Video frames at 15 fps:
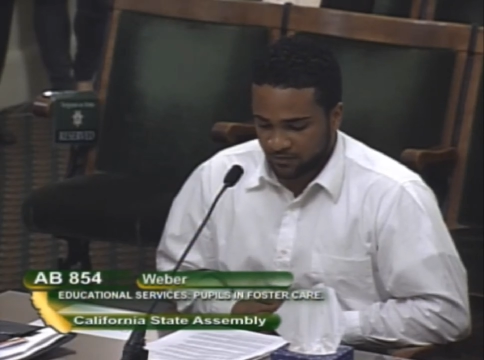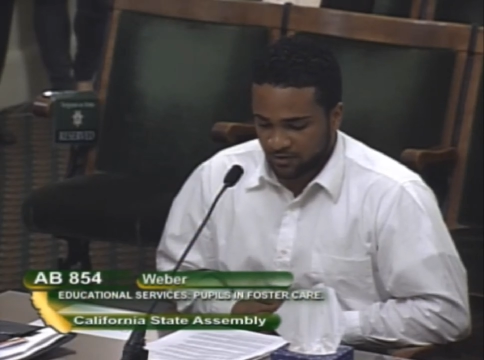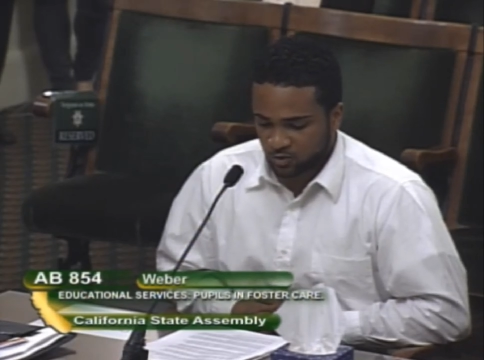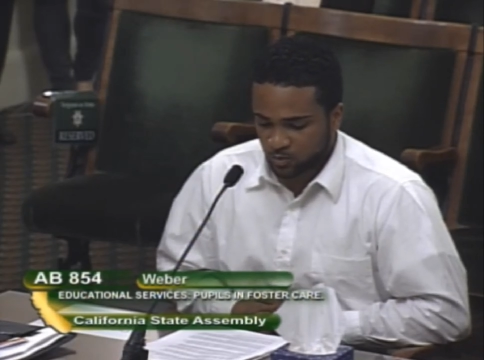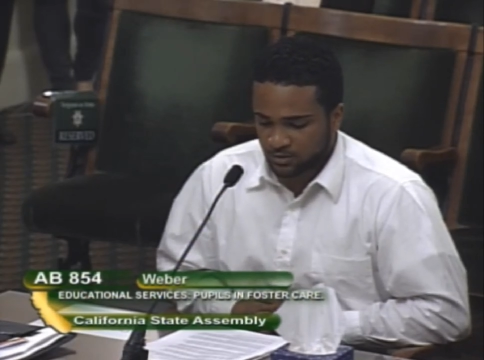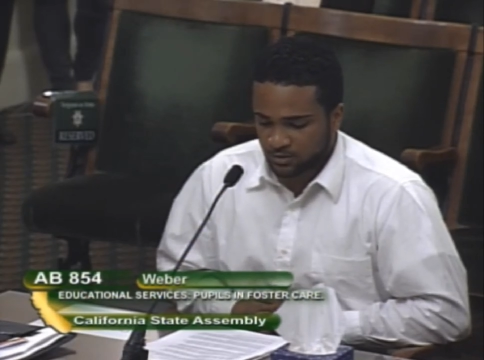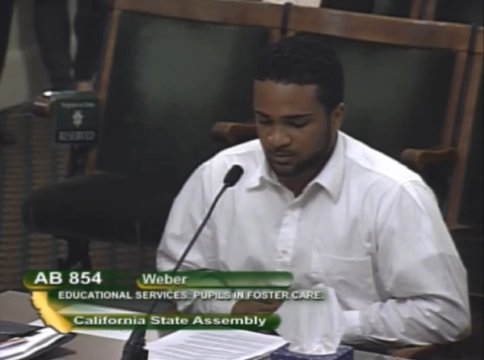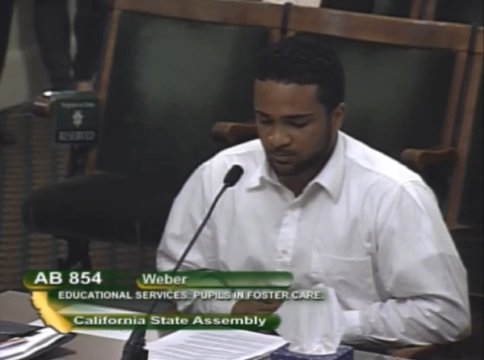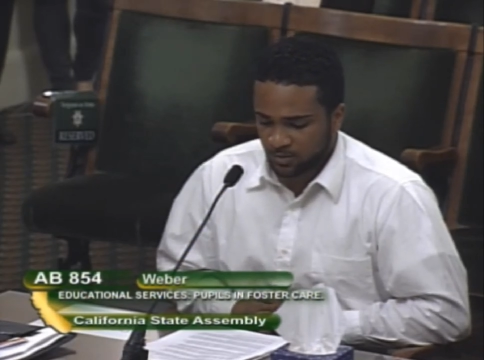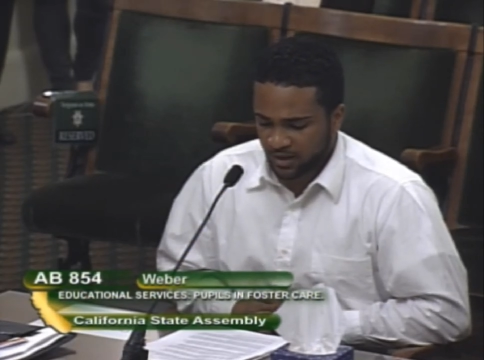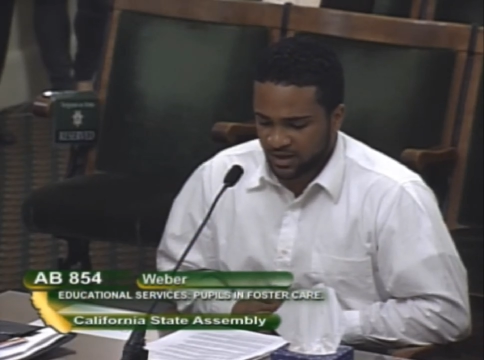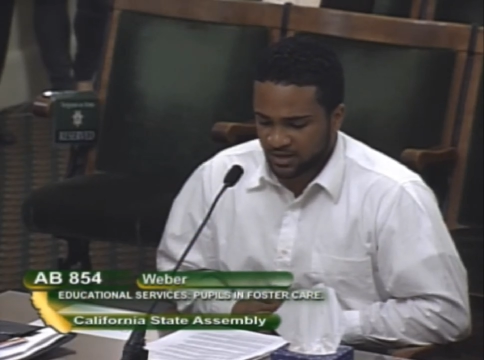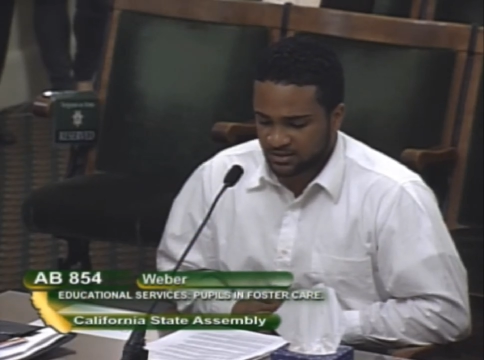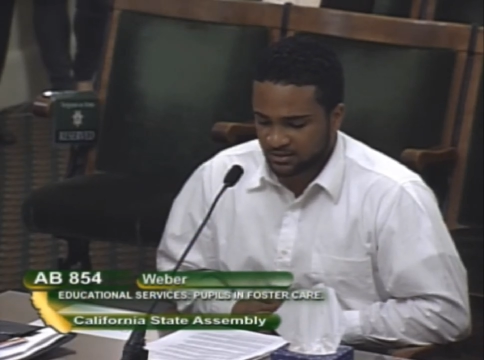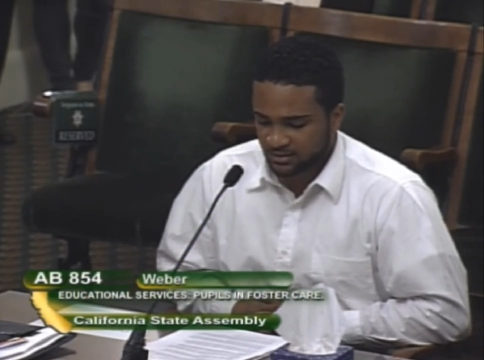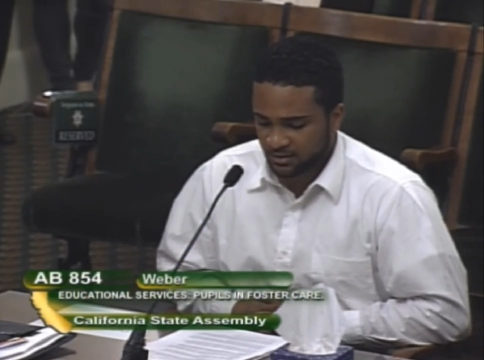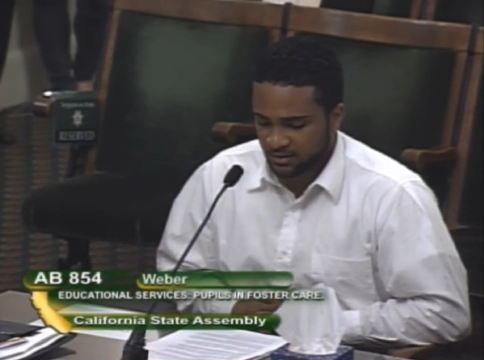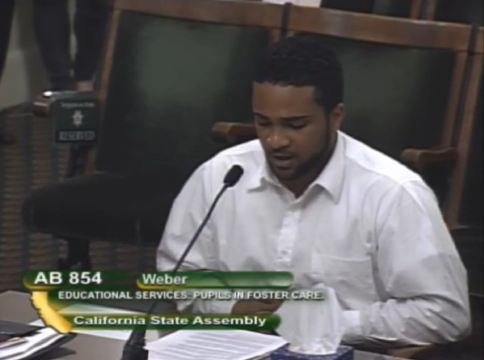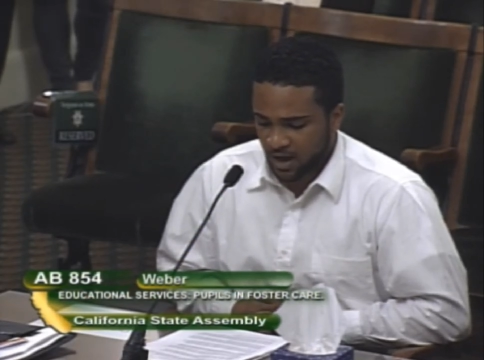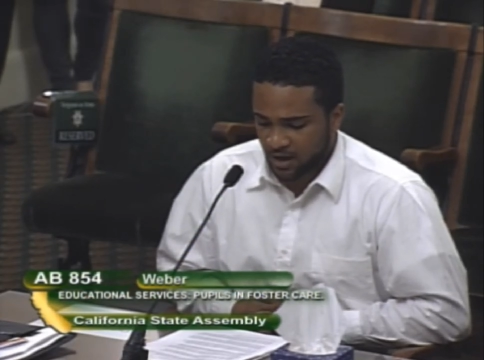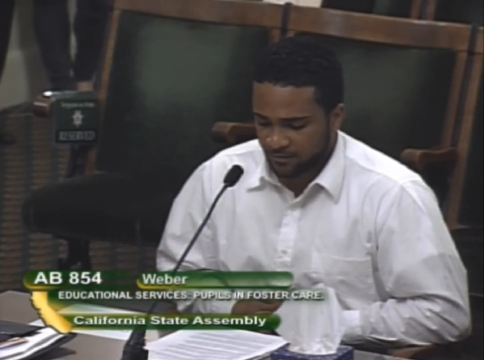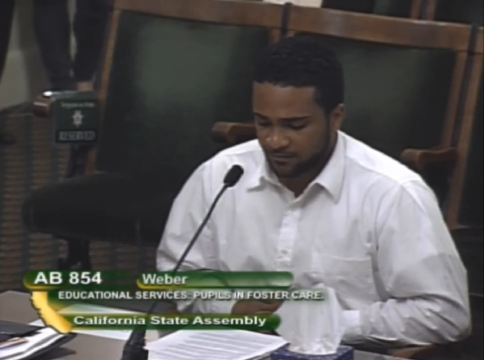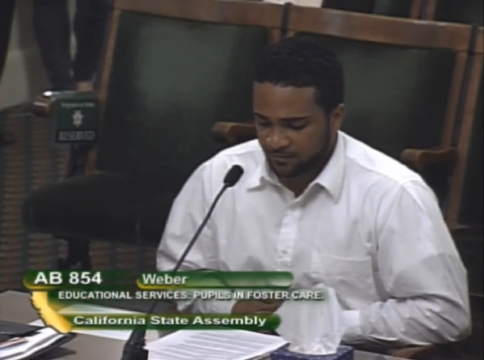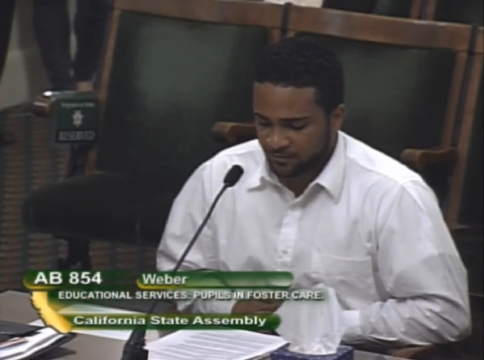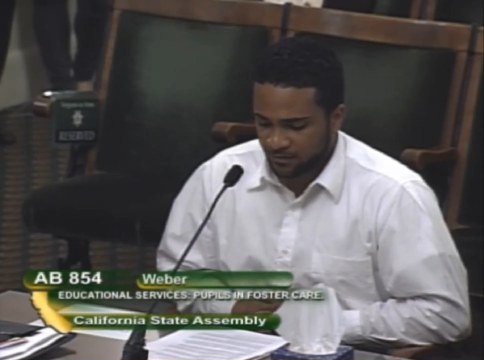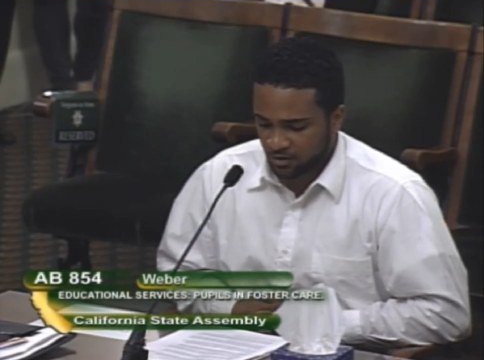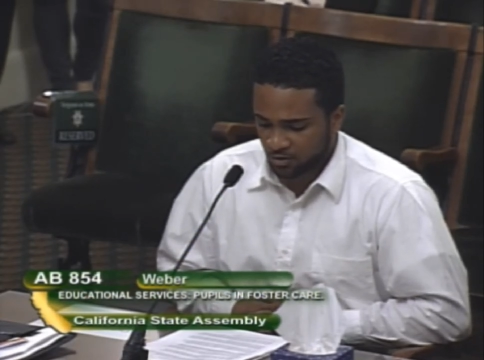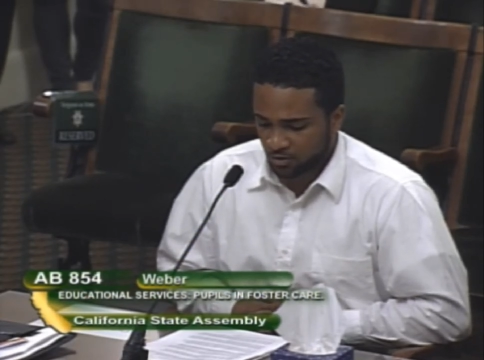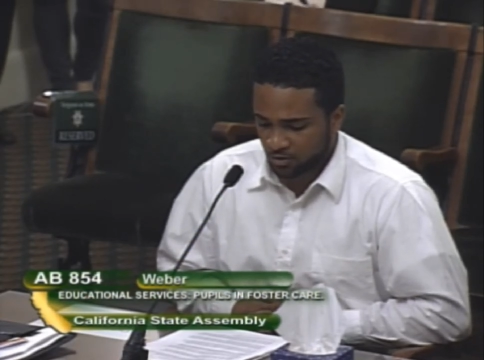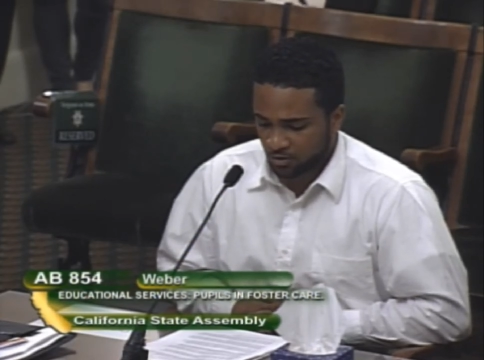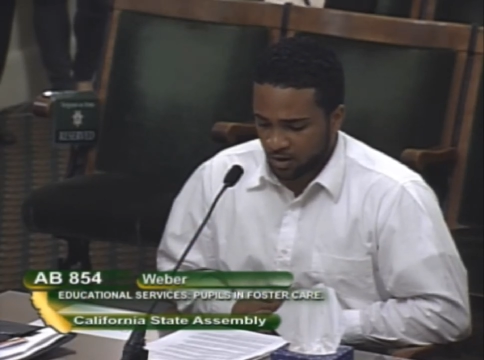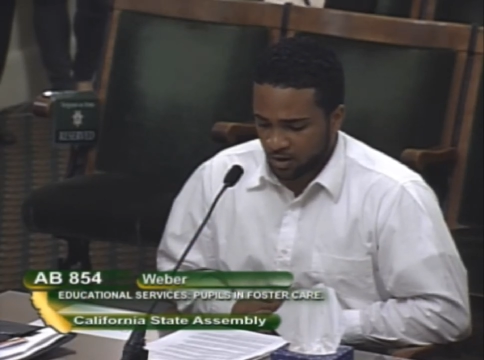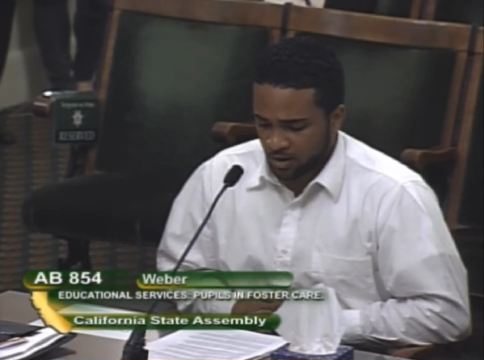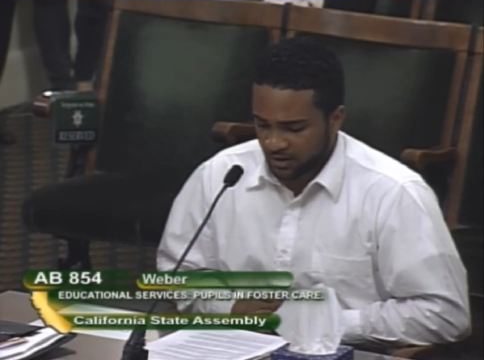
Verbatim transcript: If this was in place, I feel